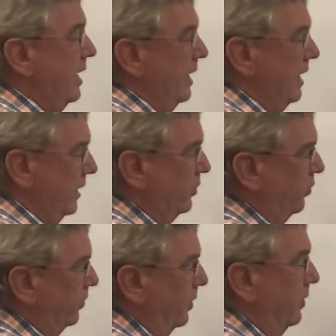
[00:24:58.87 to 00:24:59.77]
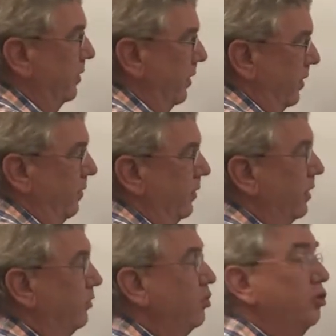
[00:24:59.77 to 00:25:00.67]
of interesting.
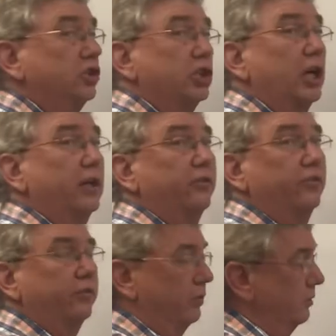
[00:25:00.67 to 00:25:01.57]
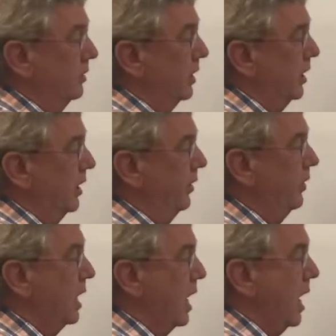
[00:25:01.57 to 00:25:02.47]
Let's do just the
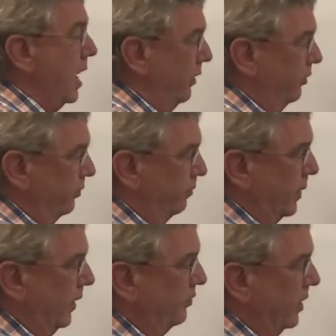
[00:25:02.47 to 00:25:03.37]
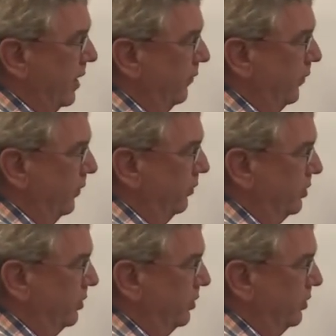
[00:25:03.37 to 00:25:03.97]
lines. Bass clef is